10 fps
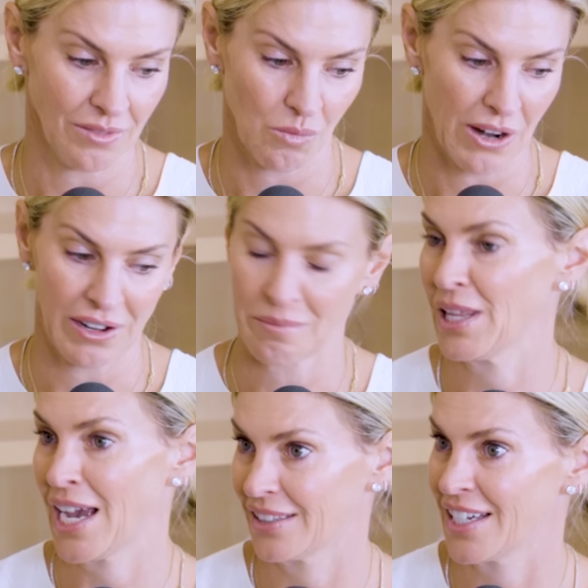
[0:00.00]
wearing
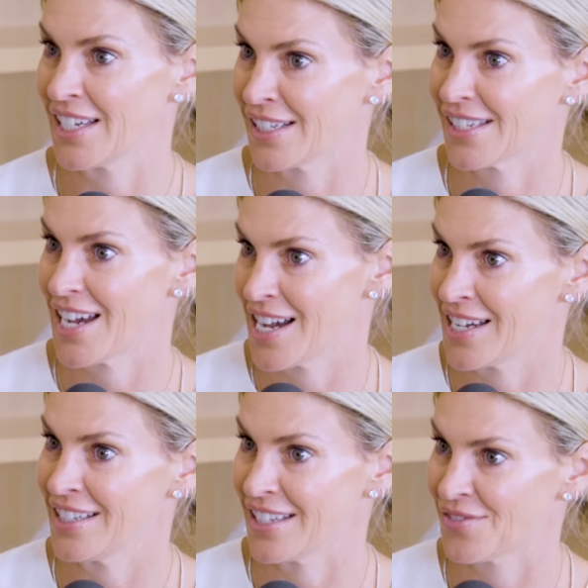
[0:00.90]
black leggings to
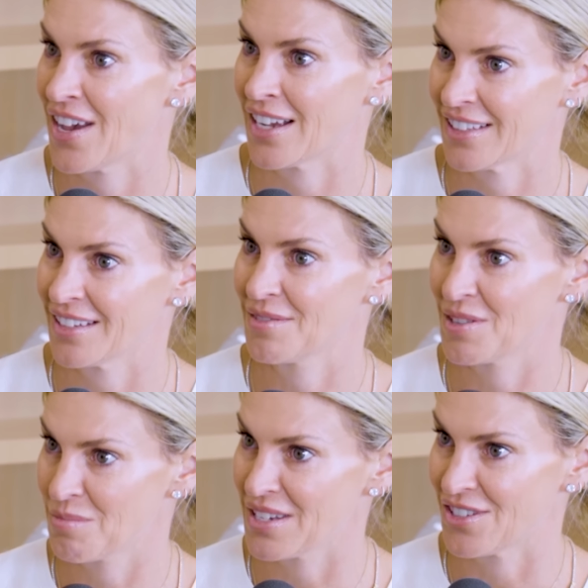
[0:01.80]
hide this fact that
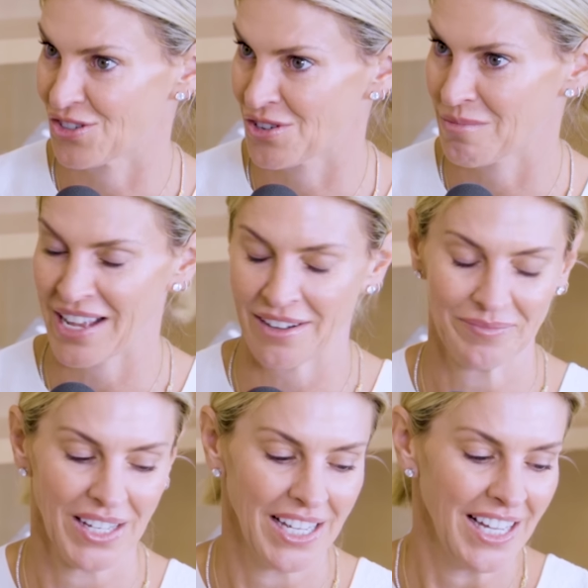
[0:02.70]
the pee's just dripping out.
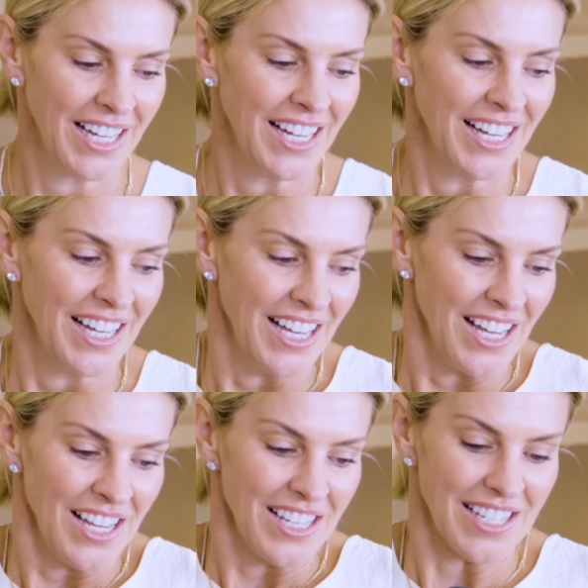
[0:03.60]
Mm.
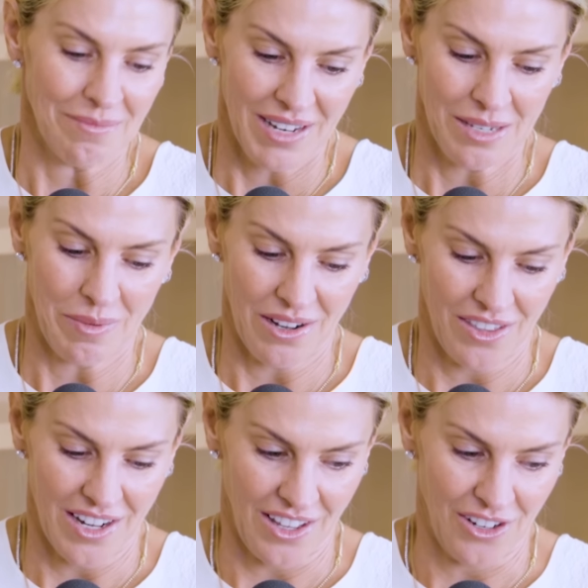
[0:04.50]
Some days better
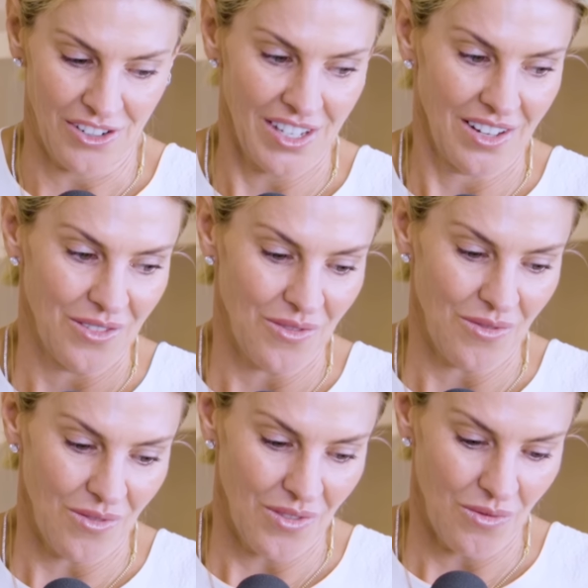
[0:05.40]
than others.
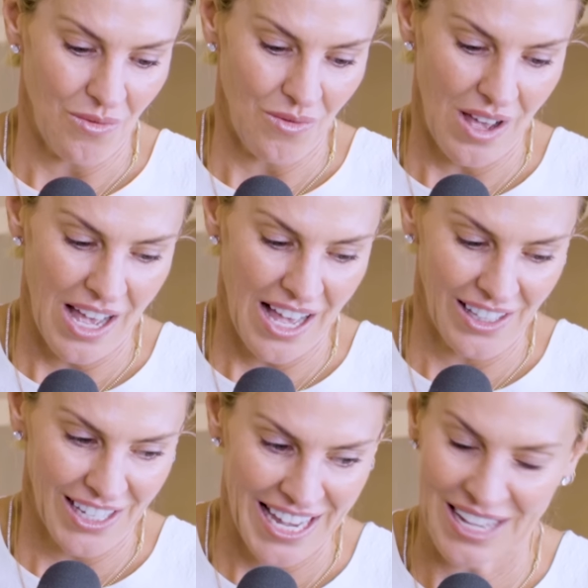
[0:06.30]

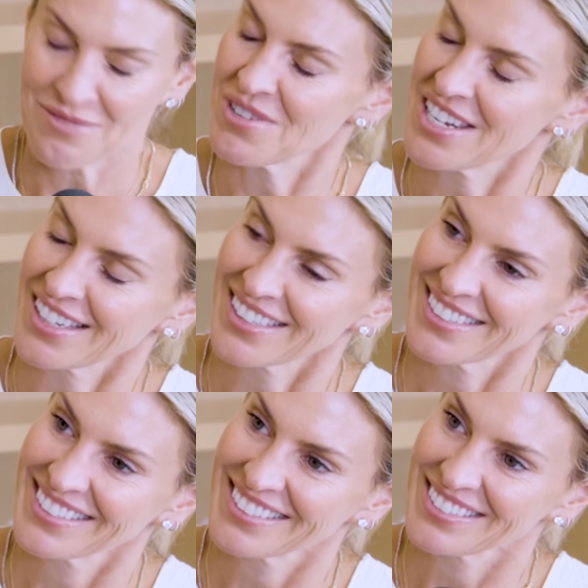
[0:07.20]
Can we
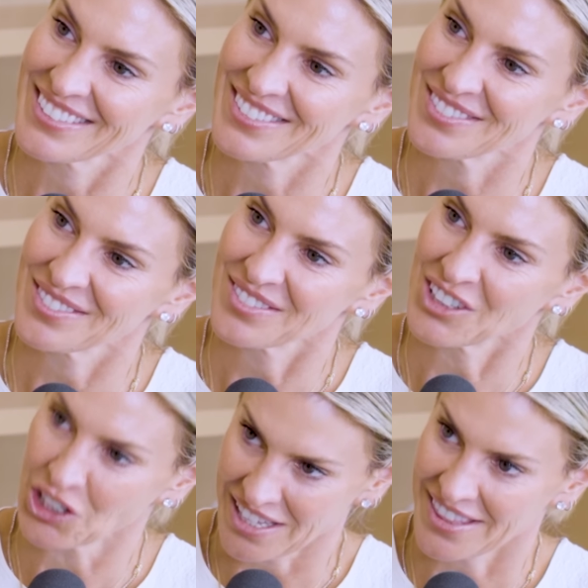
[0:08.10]

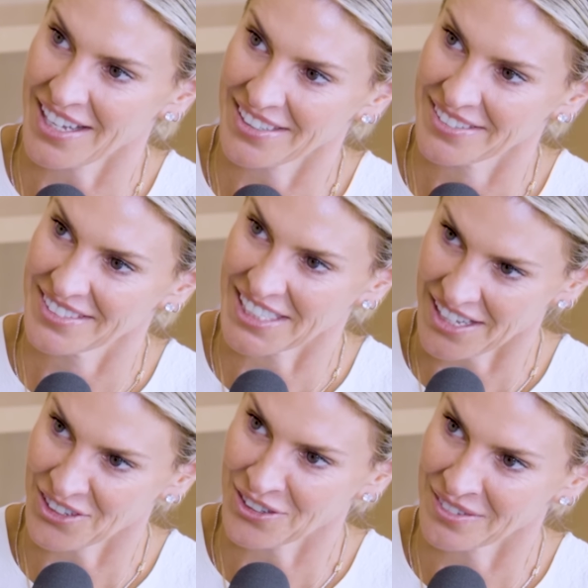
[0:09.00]
look at that together